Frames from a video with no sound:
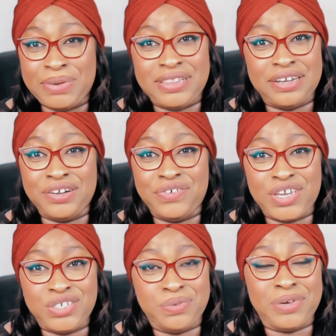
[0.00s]
hit that
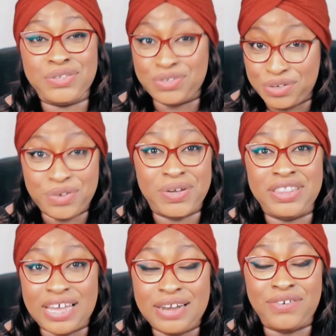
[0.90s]
notification bell so you know when
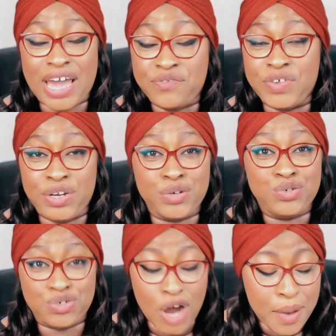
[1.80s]
that video
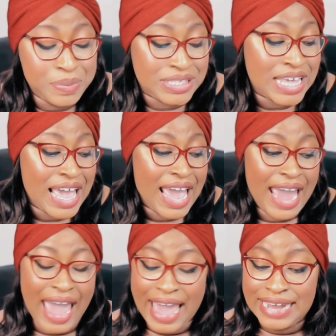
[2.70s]
drops.
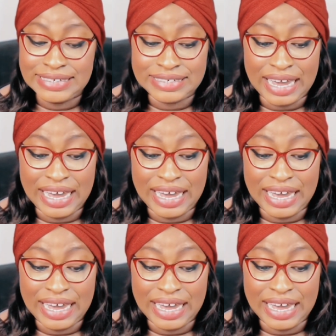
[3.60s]
And